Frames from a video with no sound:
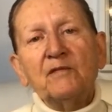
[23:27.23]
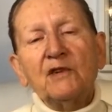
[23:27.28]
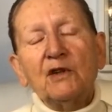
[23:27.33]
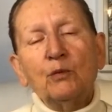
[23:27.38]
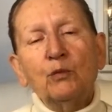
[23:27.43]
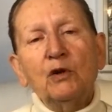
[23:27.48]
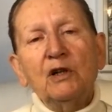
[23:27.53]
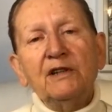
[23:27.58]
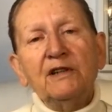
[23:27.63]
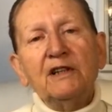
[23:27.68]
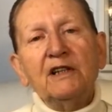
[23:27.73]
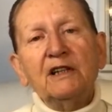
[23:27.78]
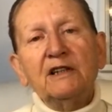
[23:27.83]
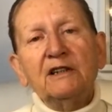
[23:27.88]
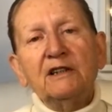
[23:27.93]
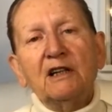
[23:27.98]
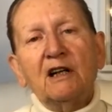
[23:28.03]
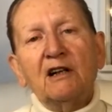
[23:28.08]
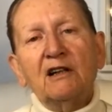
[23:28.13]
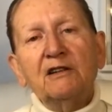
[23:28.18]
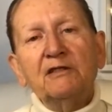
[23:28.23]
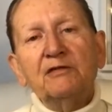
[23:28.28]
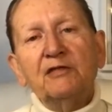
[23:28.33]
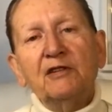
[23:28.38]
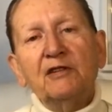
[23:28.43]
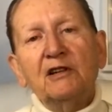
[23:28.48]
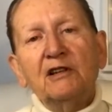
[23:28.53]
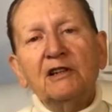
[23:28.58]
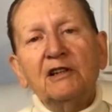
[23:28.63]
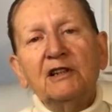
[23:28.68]
The one that I
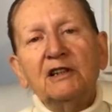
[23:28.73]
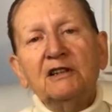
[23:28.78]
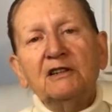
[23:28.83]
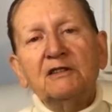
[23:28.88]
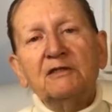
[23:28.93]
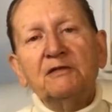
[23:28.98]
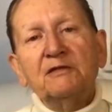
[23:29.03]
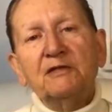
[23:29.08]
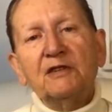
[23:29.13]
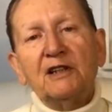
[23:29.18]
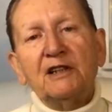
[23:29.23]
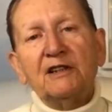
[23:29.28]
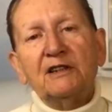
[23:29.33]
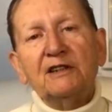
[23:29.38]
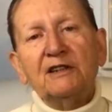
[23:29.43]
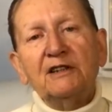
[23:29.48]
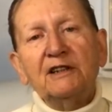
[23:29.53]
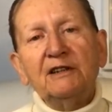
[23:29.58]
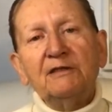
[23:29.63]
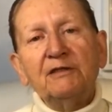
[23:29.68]
find very,